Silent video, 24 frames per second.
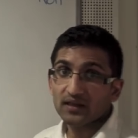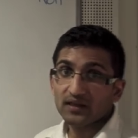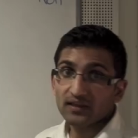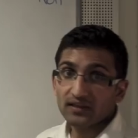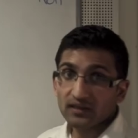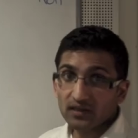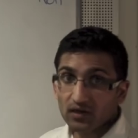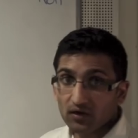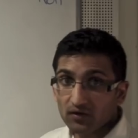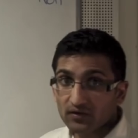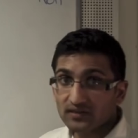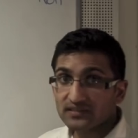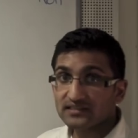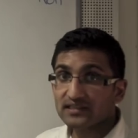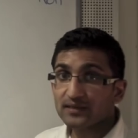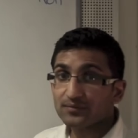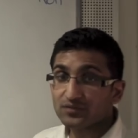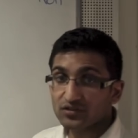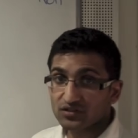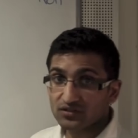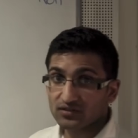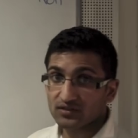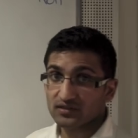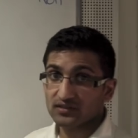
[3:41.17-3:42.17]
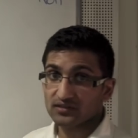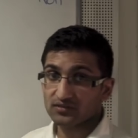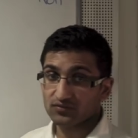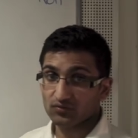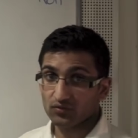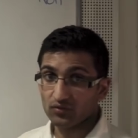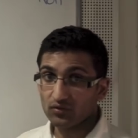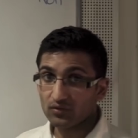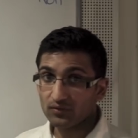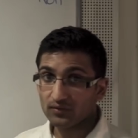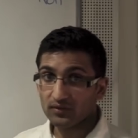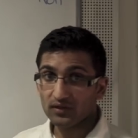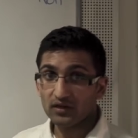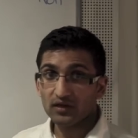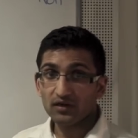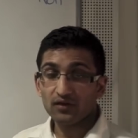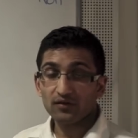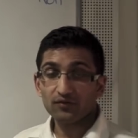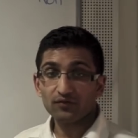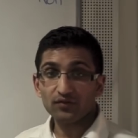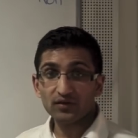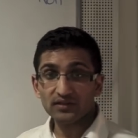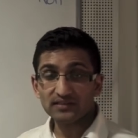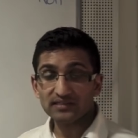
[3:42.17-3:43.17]
There are exceptions to this rule.
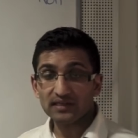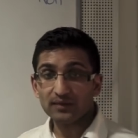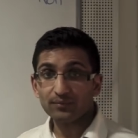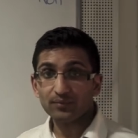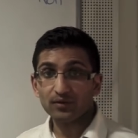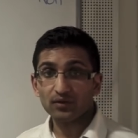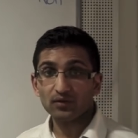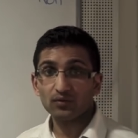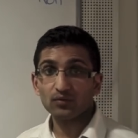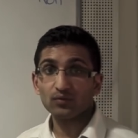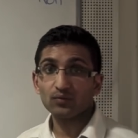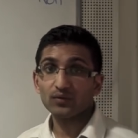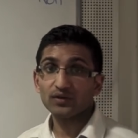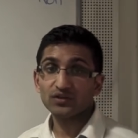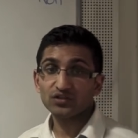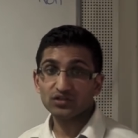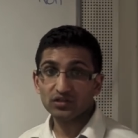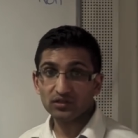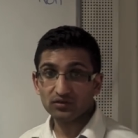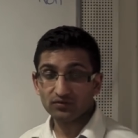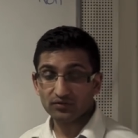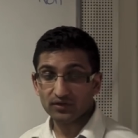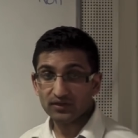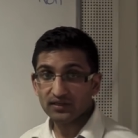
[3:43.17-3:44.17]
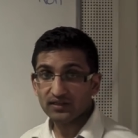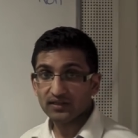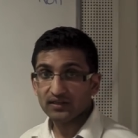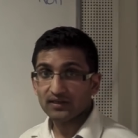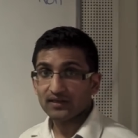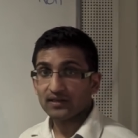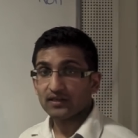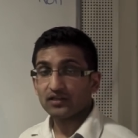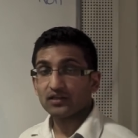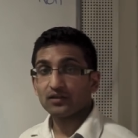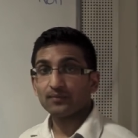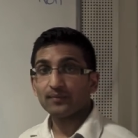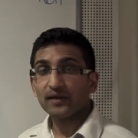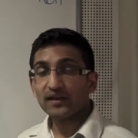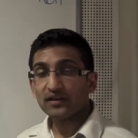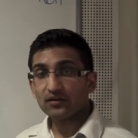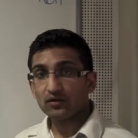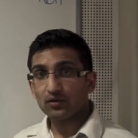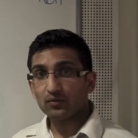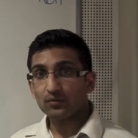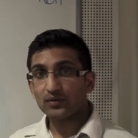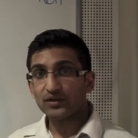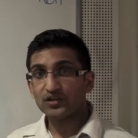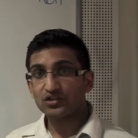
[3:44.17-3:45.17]
For example, with children, you may
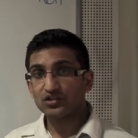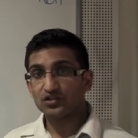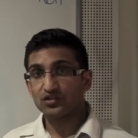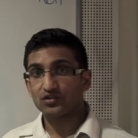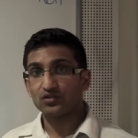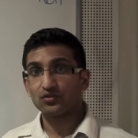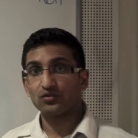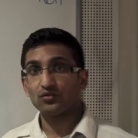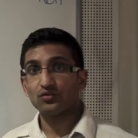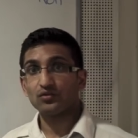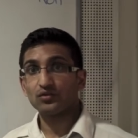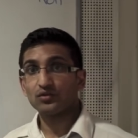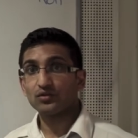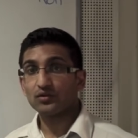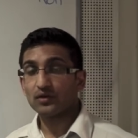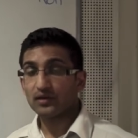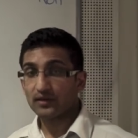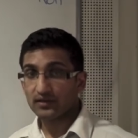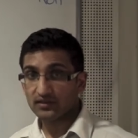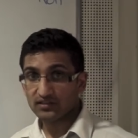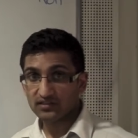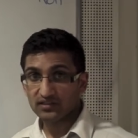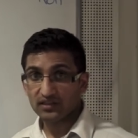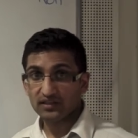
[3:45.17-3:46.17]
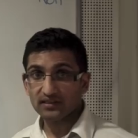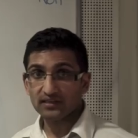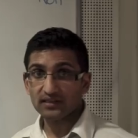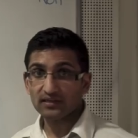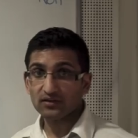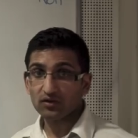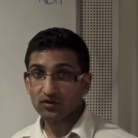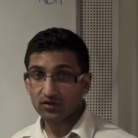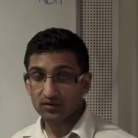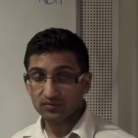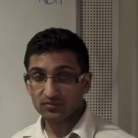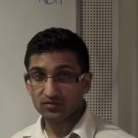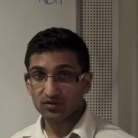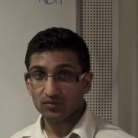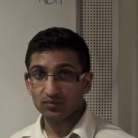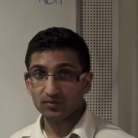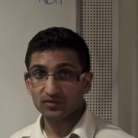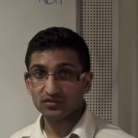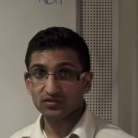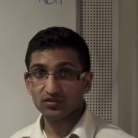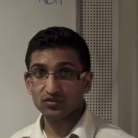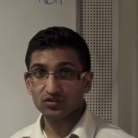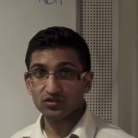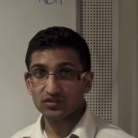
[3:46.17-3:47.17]
not wish to insert the
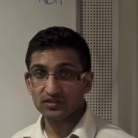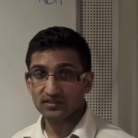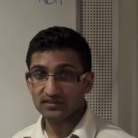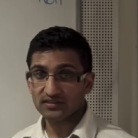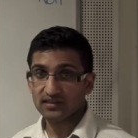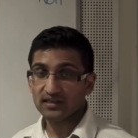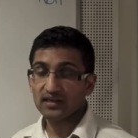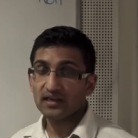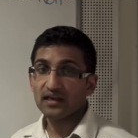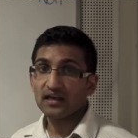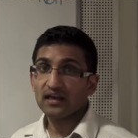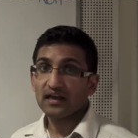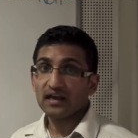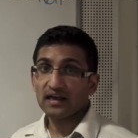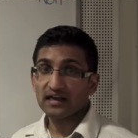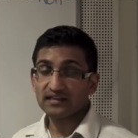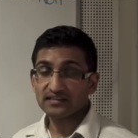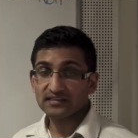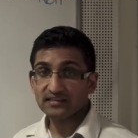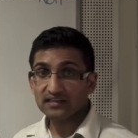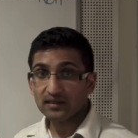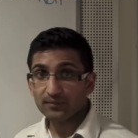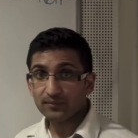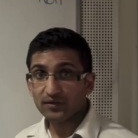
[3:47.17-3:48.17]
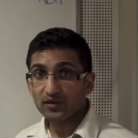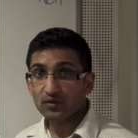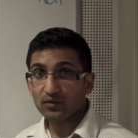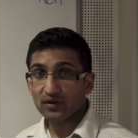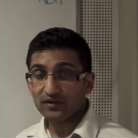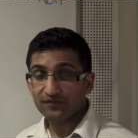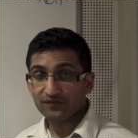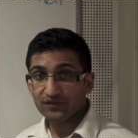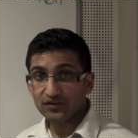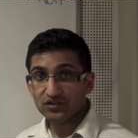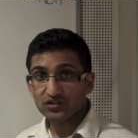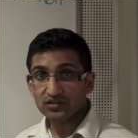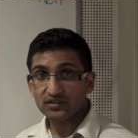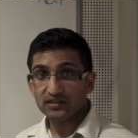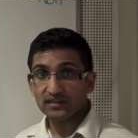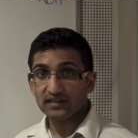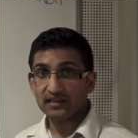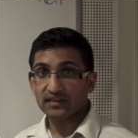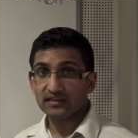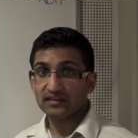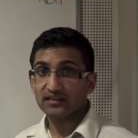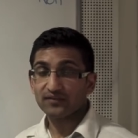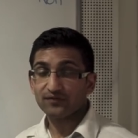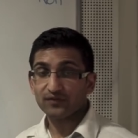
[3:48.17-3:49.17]
non-absorbable sutures as it can be quite fidgety
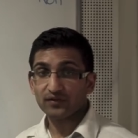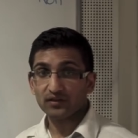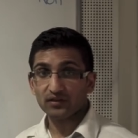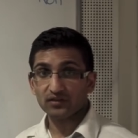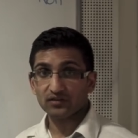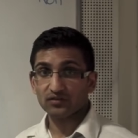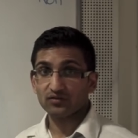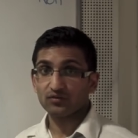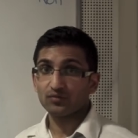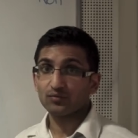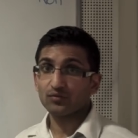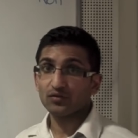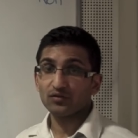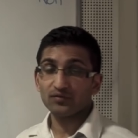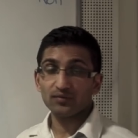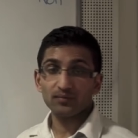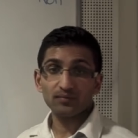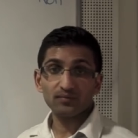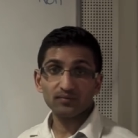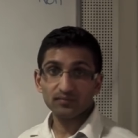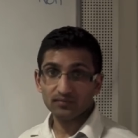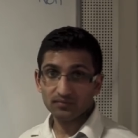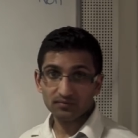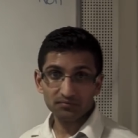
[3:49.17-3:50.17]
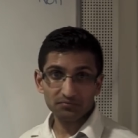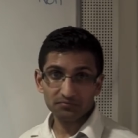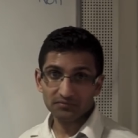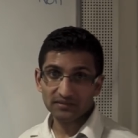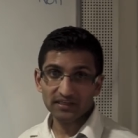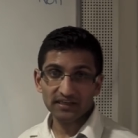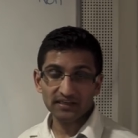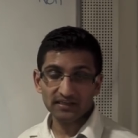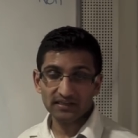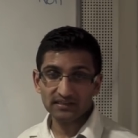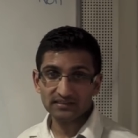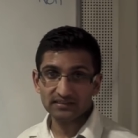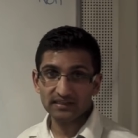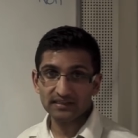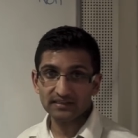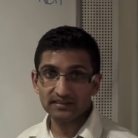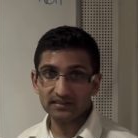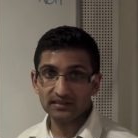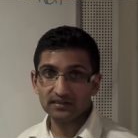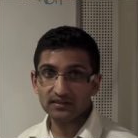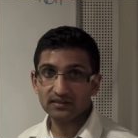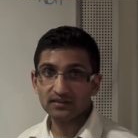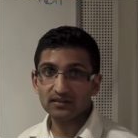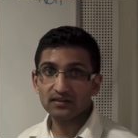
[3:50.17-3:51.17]
and difficult to remove them 10 days
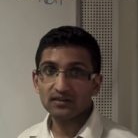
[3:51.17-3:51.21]
later.